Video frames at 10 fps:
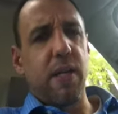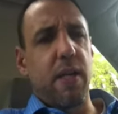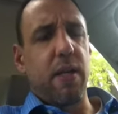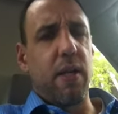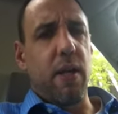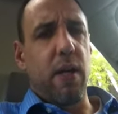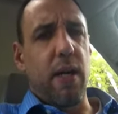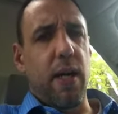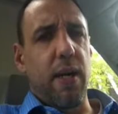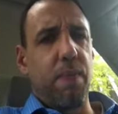get
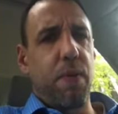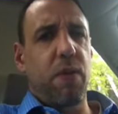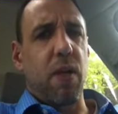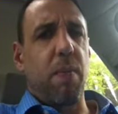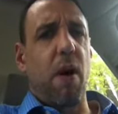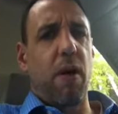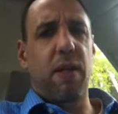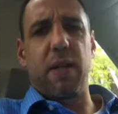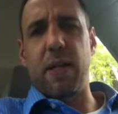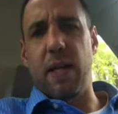uh, some
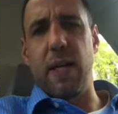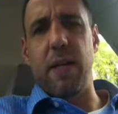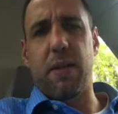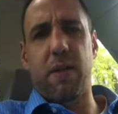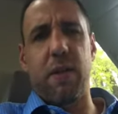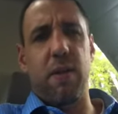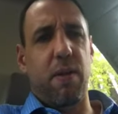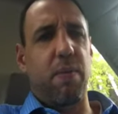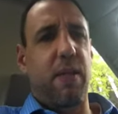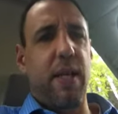Arctic ice,
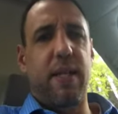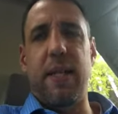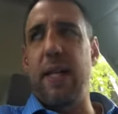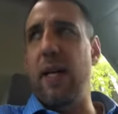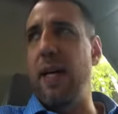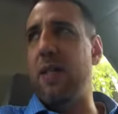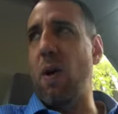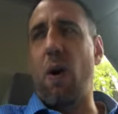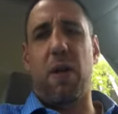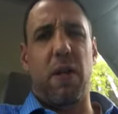some Dentyne ice,
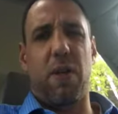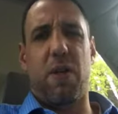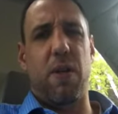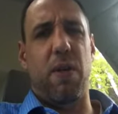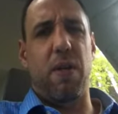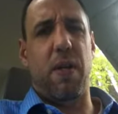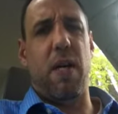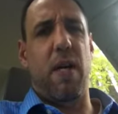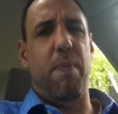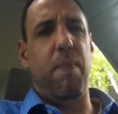Arctic chill
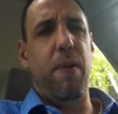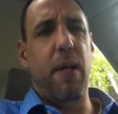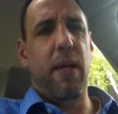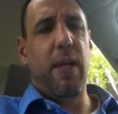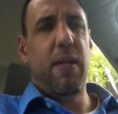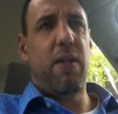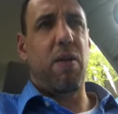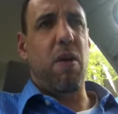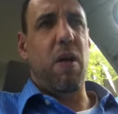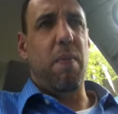gum,
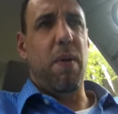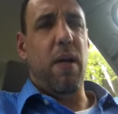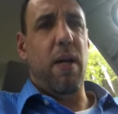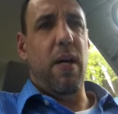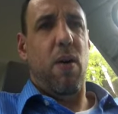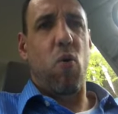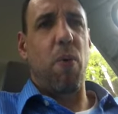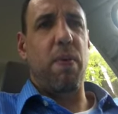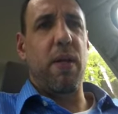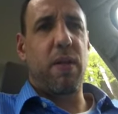some uh,
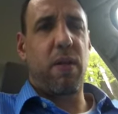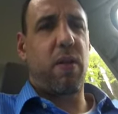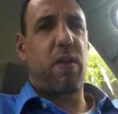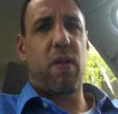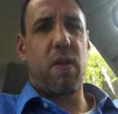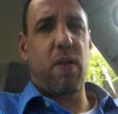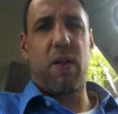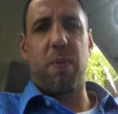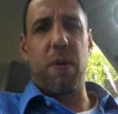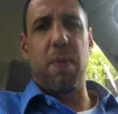Orbits
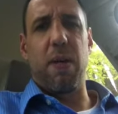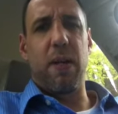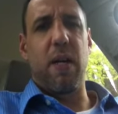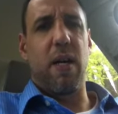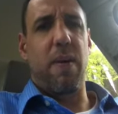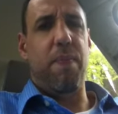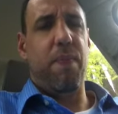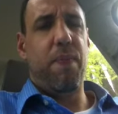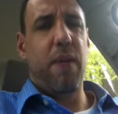spearmint gum.